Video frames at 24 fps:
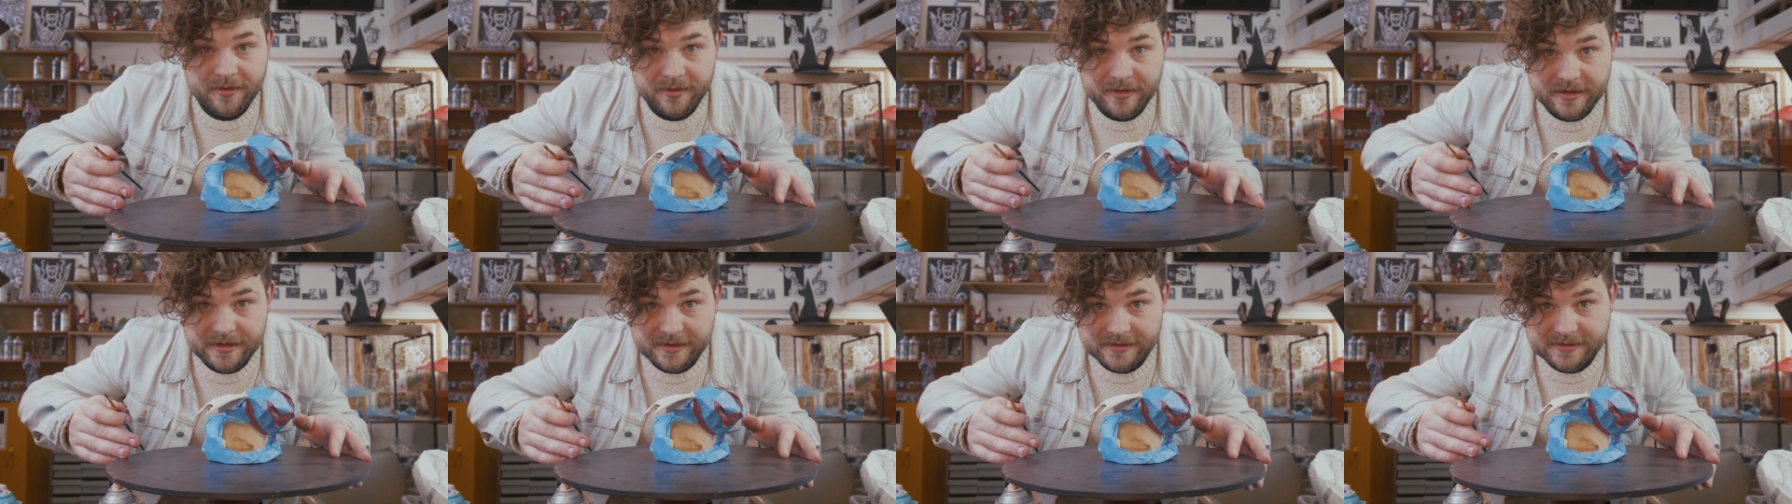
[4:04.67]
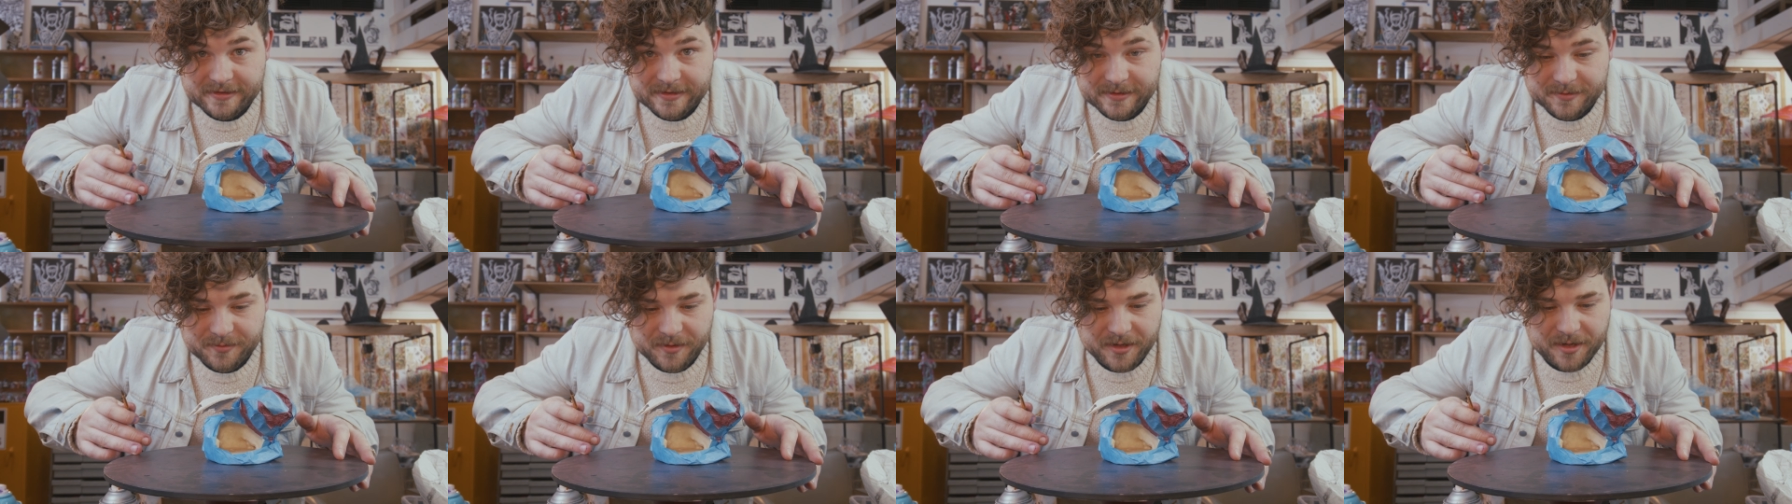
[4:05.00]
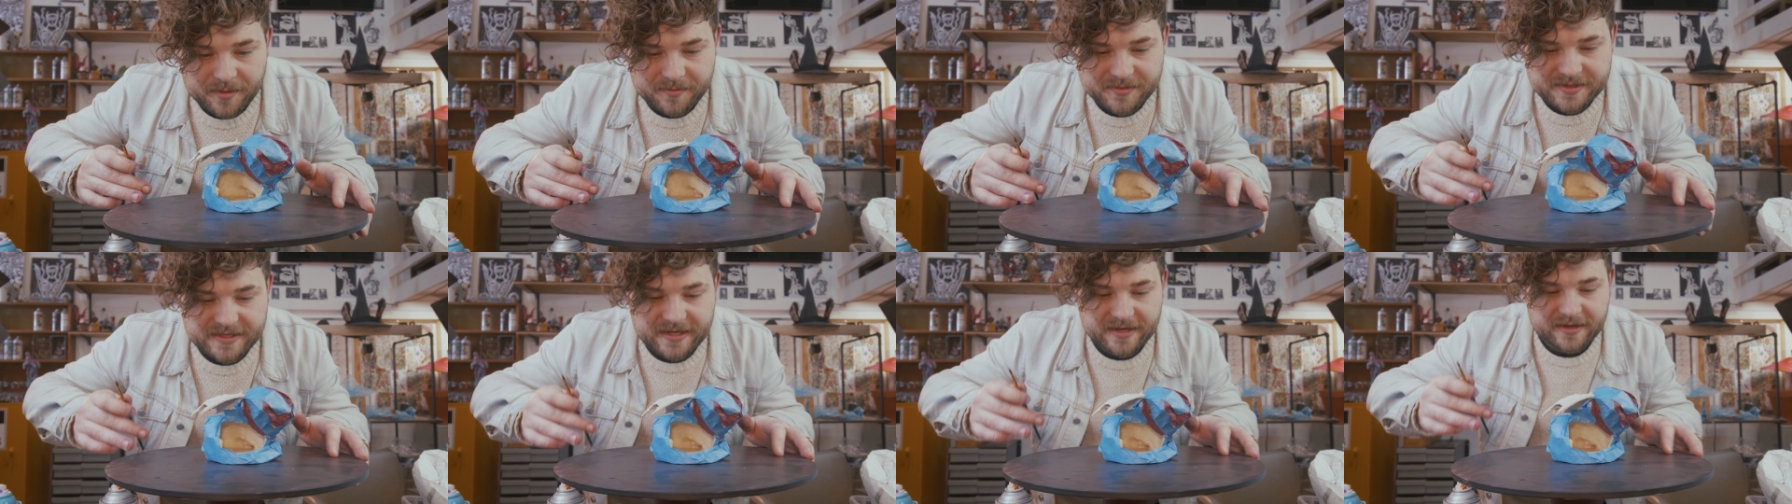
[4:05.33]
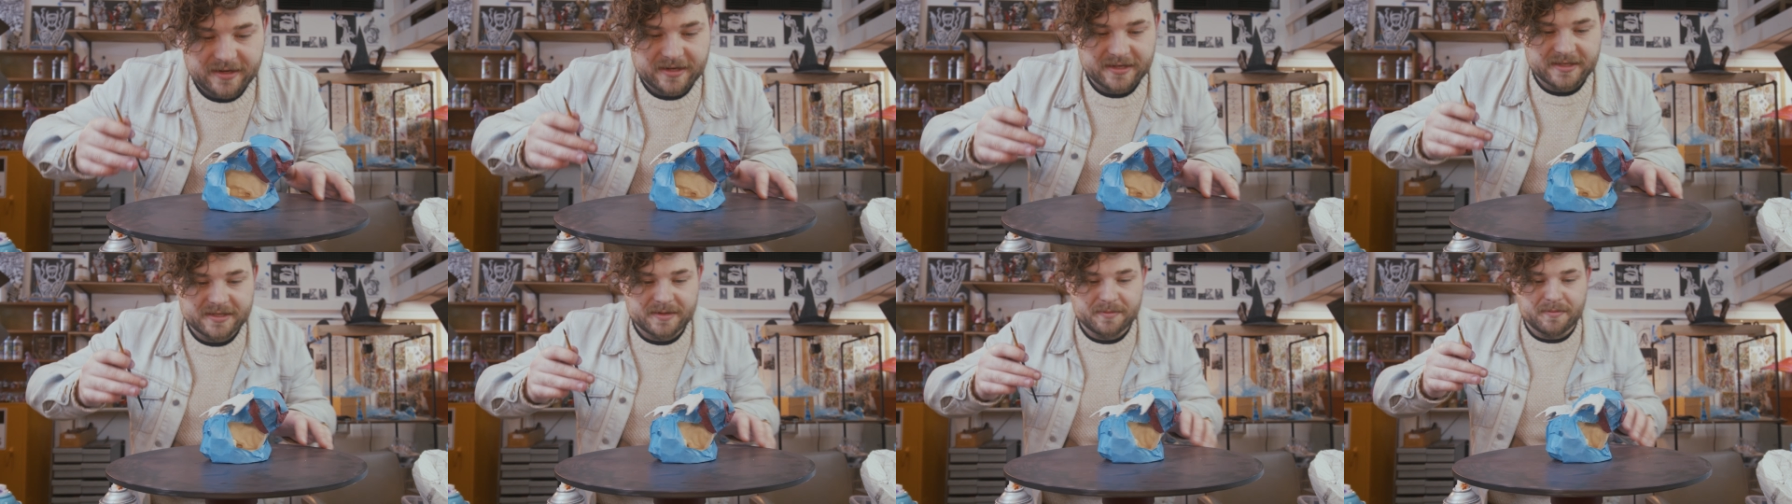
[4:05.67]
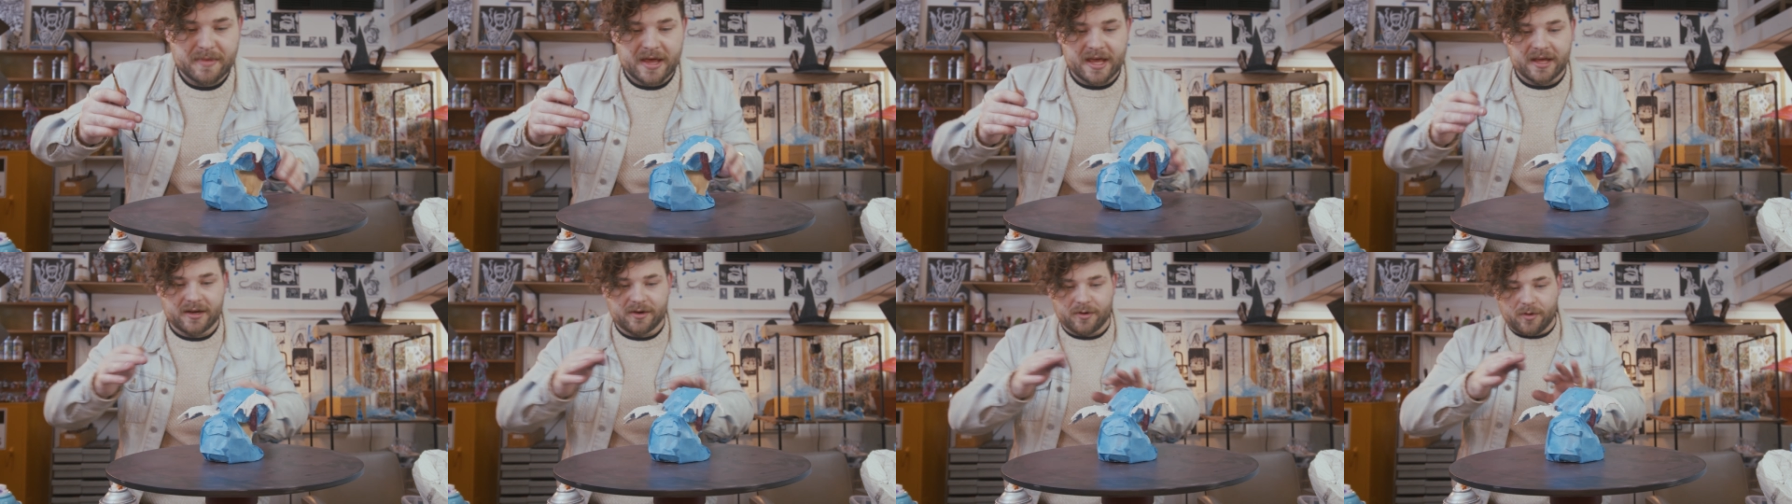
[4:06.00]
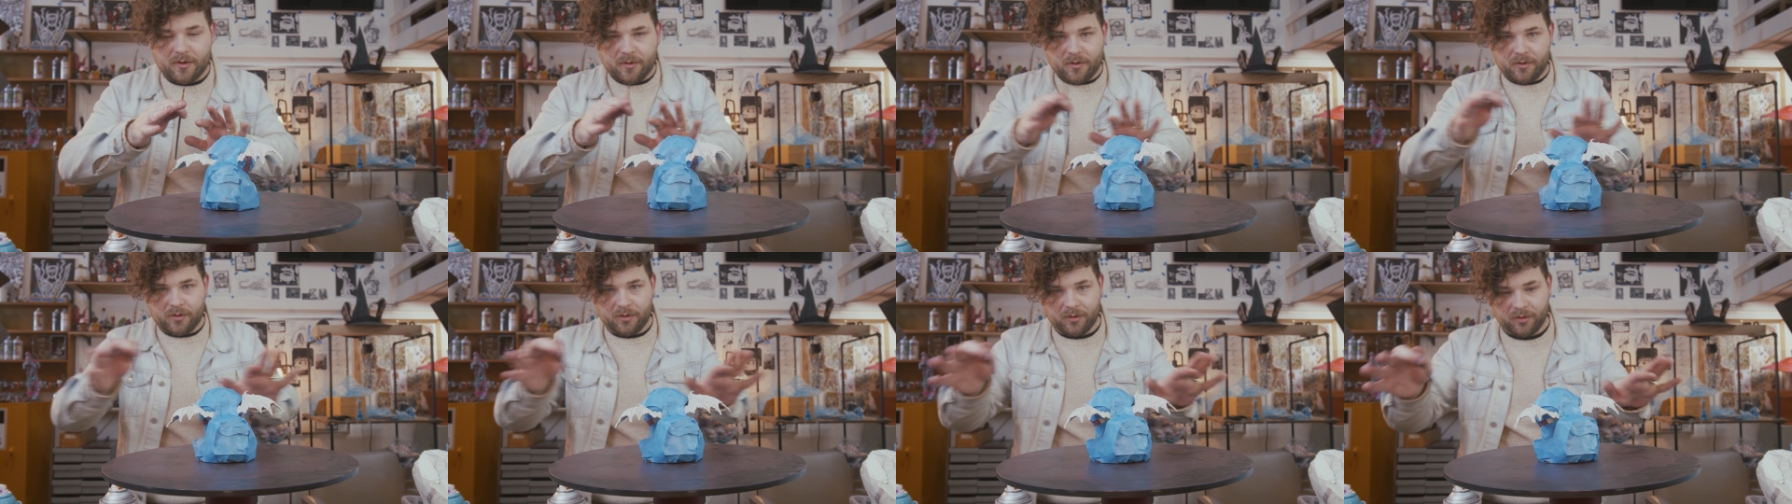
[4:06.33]
This is what I'm sending to Matt,
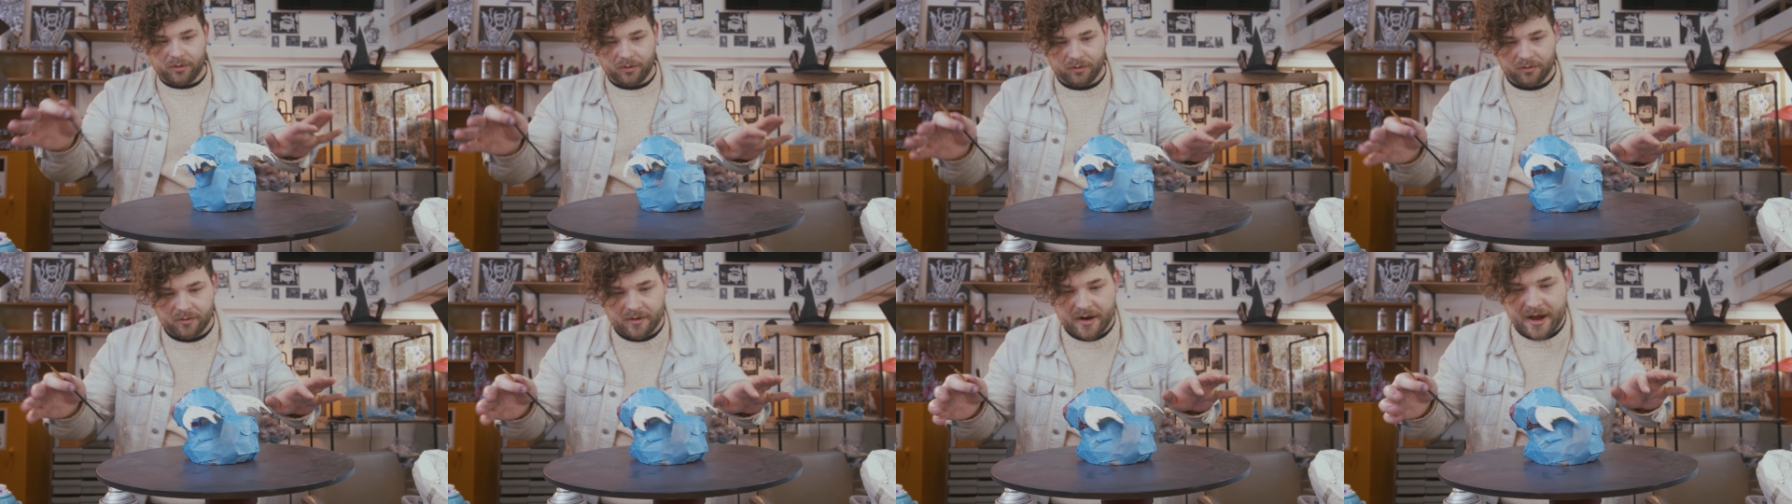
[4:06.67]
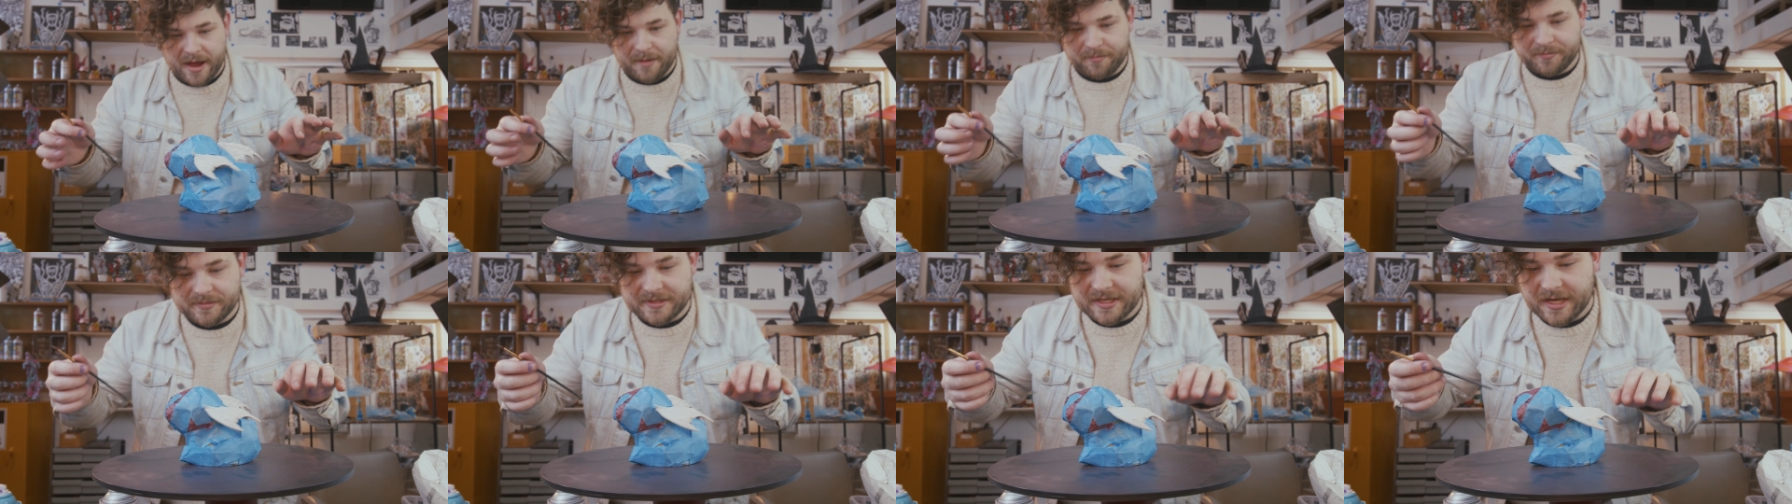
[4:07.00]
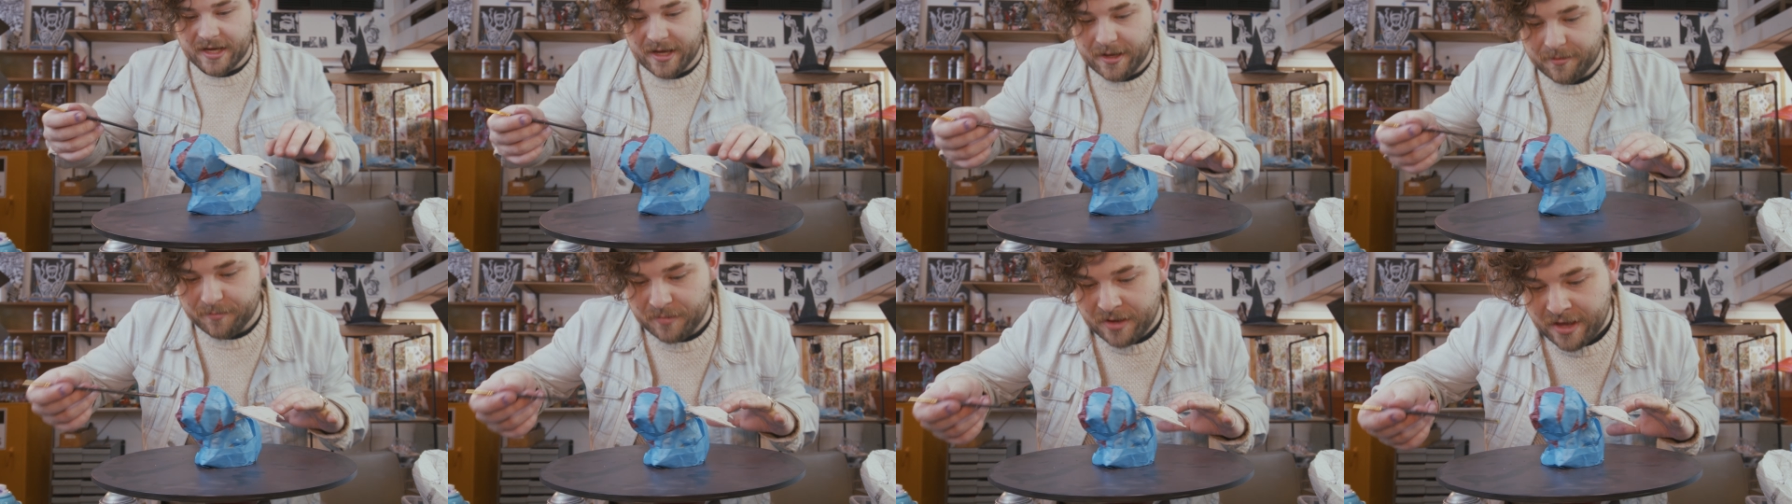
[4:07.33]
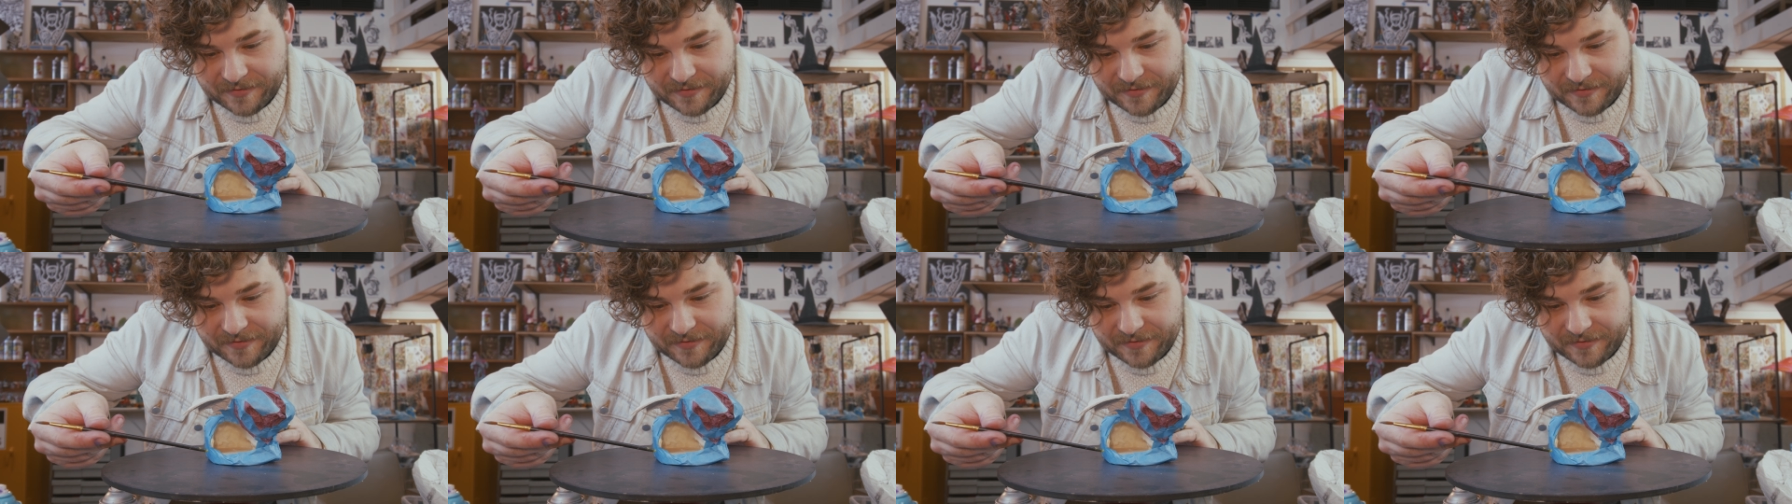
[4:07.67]
all wrapped up.